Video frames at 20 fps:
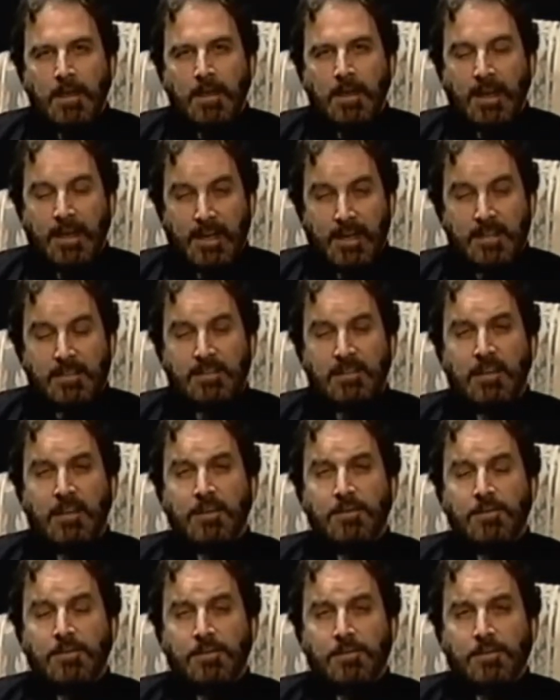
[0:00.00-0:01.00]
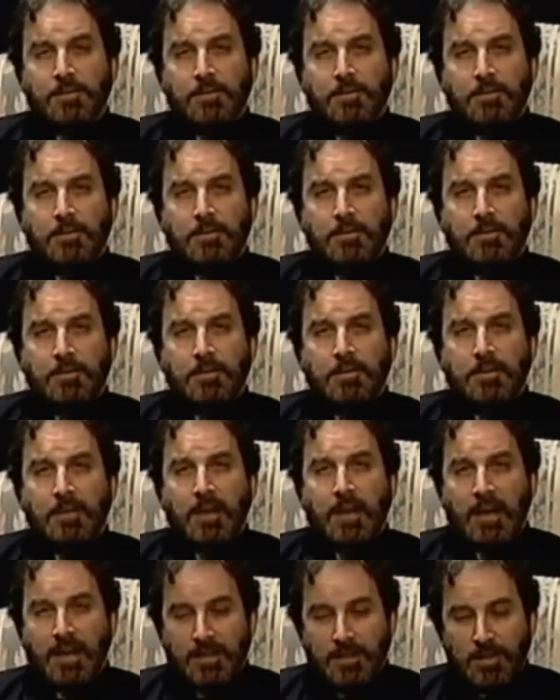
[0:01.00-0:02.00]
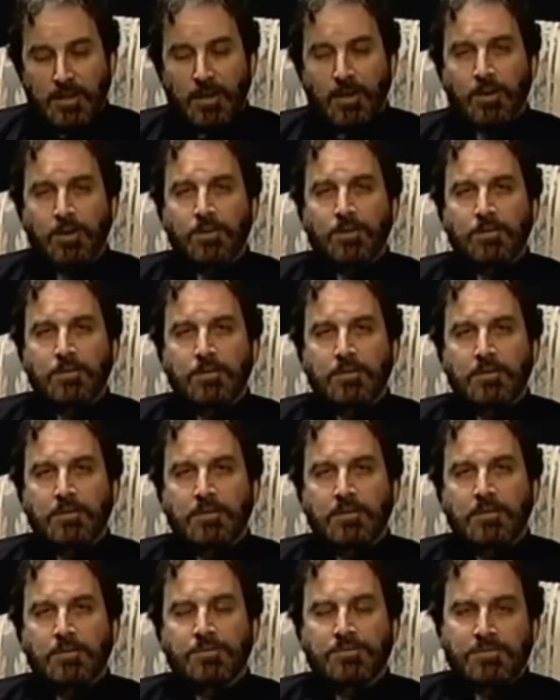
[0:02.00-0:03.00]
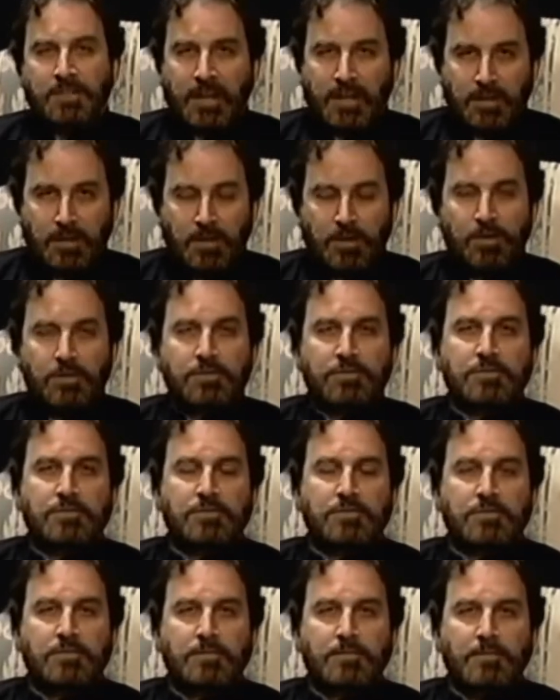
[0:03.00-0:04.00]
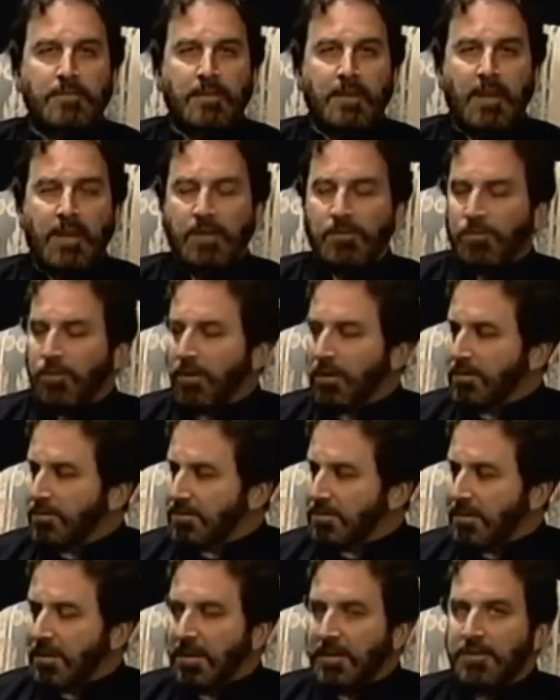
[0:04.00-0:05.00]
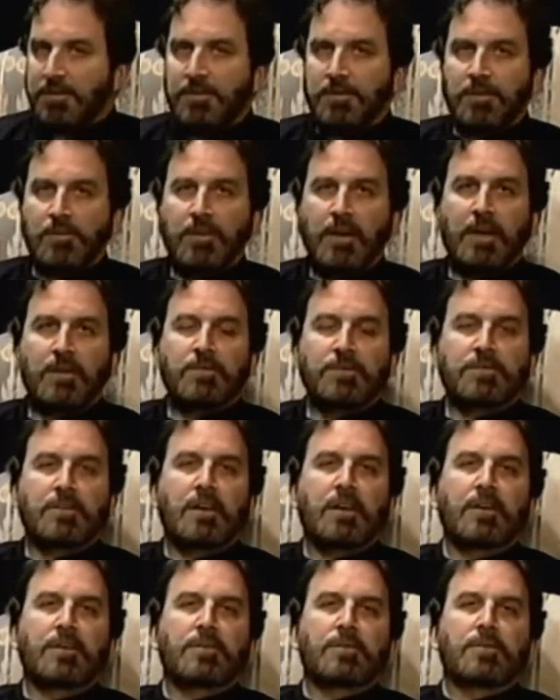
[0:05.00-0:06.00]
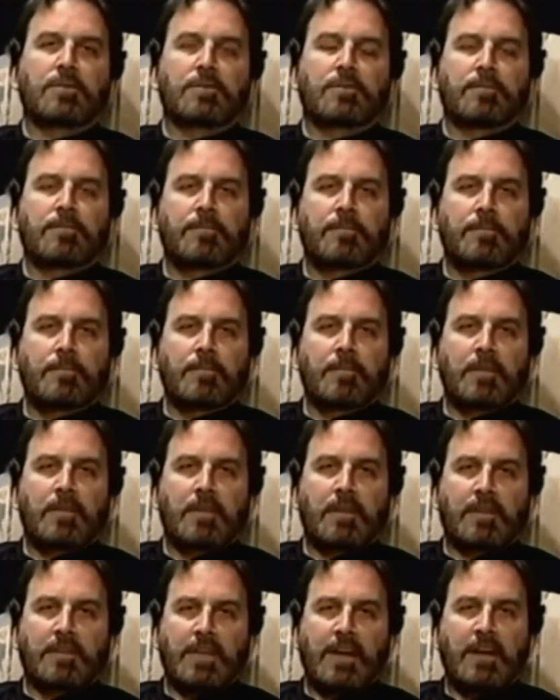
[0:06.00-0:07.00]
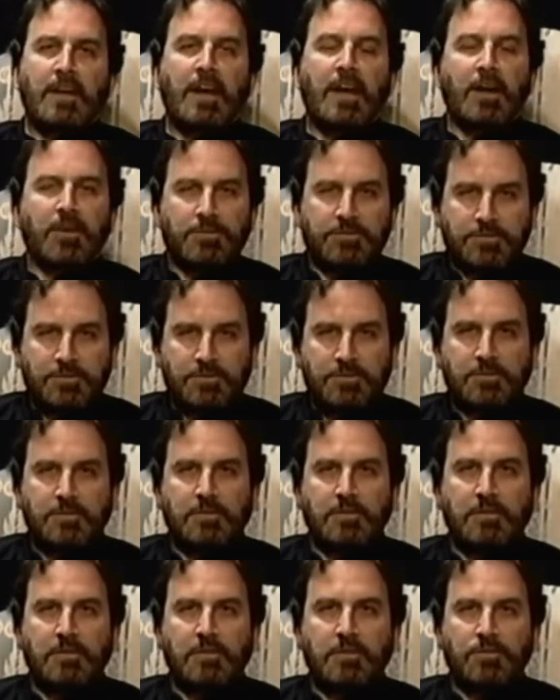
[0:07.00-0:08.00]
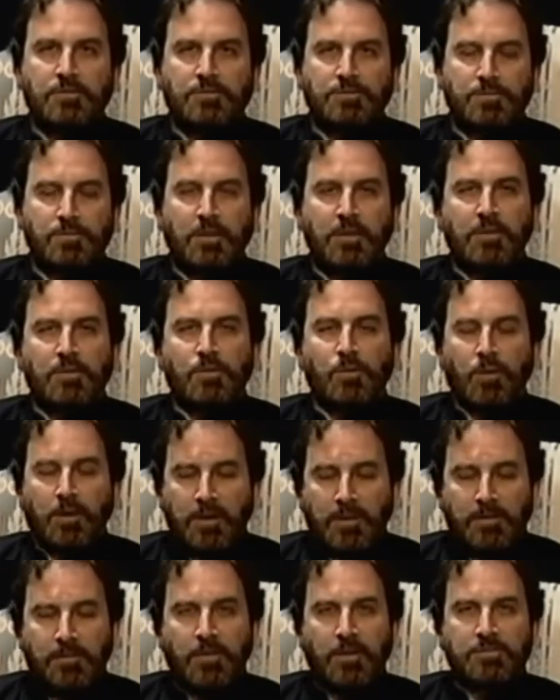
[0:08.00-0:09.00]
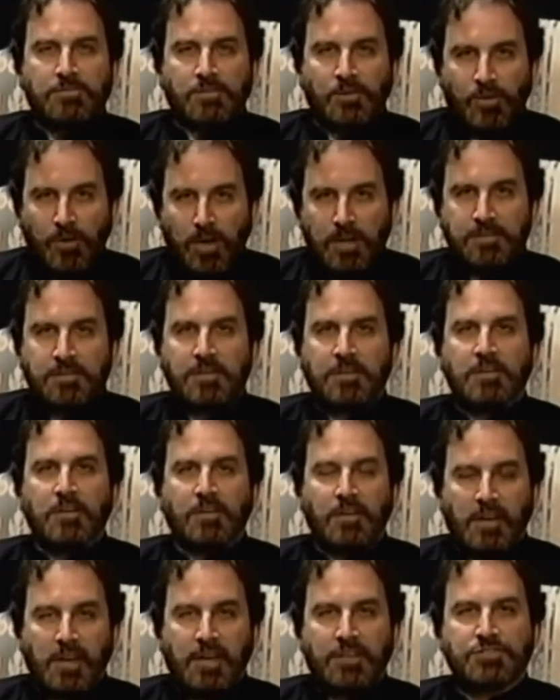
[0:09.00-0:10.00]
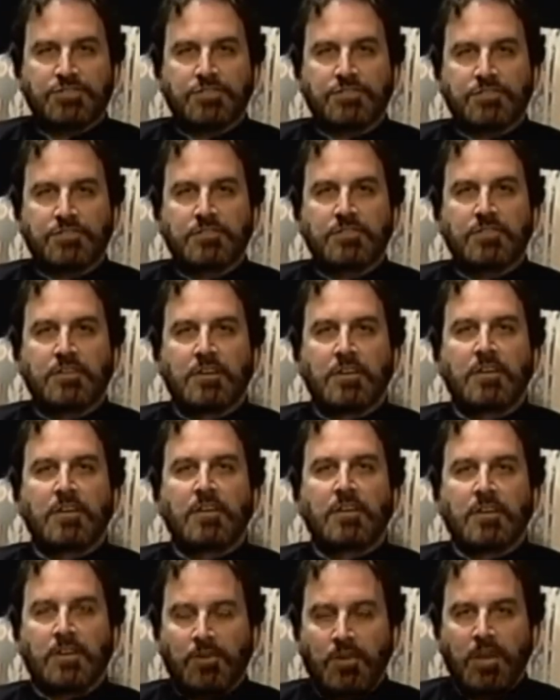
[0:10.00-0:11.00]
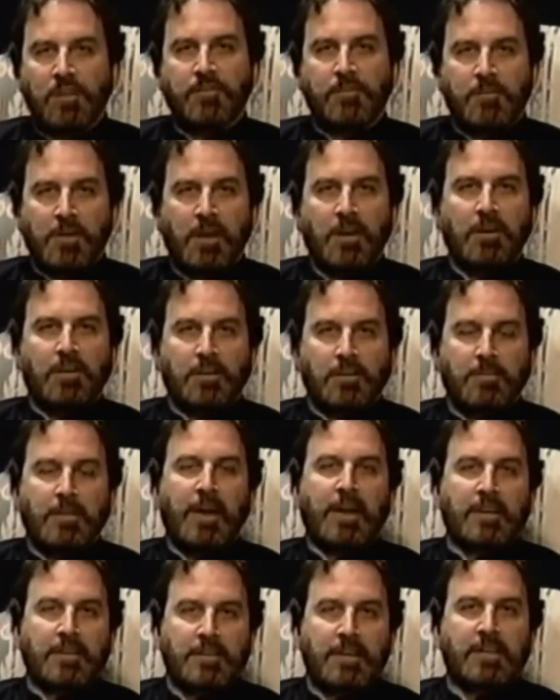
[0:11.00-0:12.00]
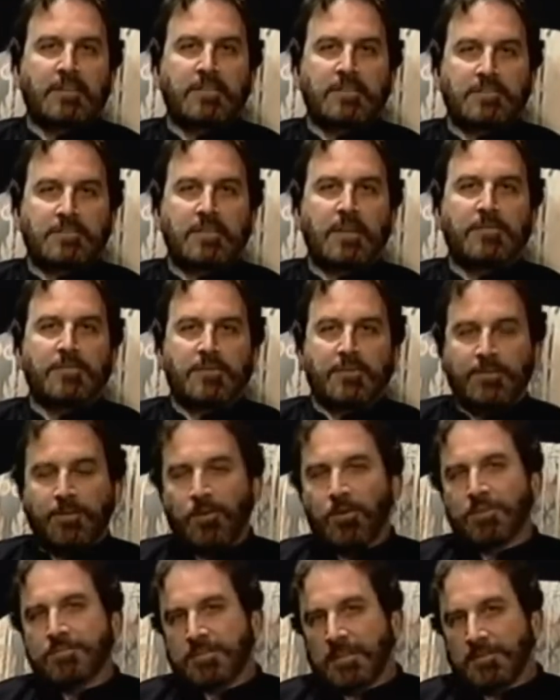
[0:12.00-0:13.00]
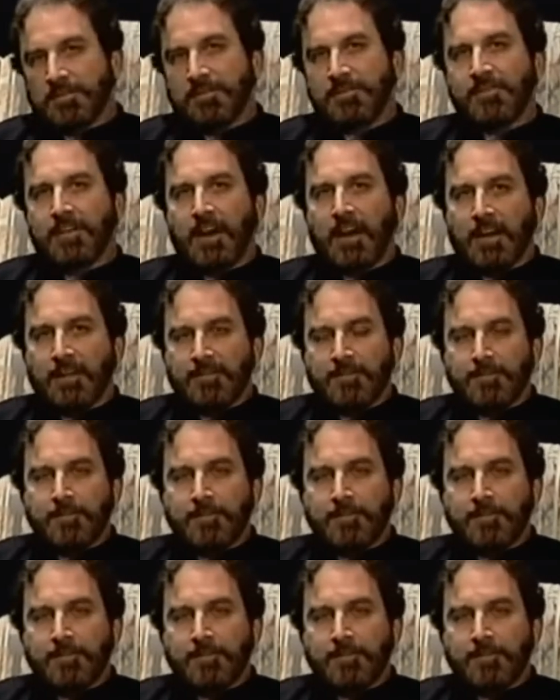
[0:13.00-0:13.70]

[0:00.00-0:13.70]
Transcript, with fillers: I got to tell you, I know it was not a hoax. Ed Warren will tell you, Lorraine will tell you, that that house was one of the most haunted locations in all of America back in 1974 75.